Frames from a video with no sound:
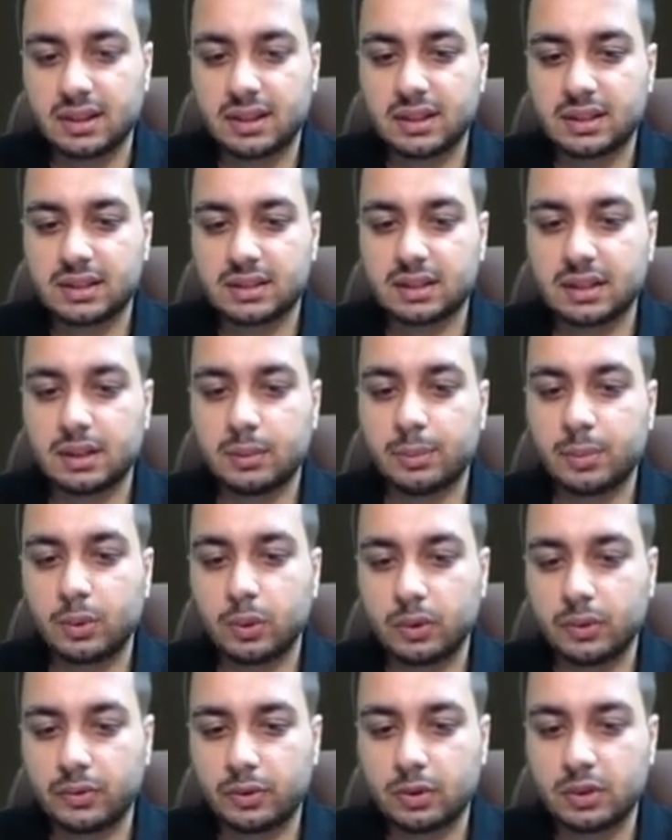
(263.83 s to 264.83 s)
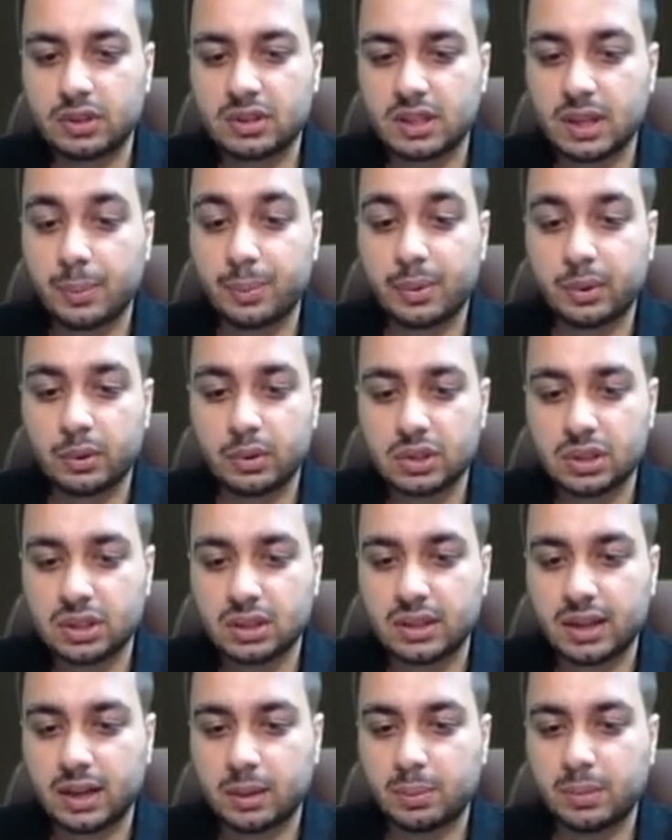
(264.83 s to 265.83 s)
it's a brute force
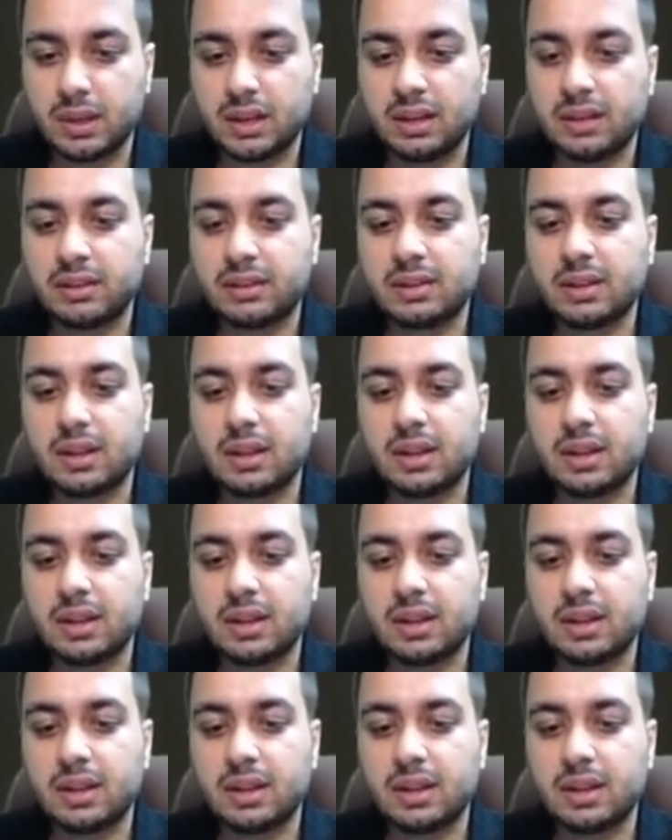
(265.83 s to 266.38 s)
approach. That means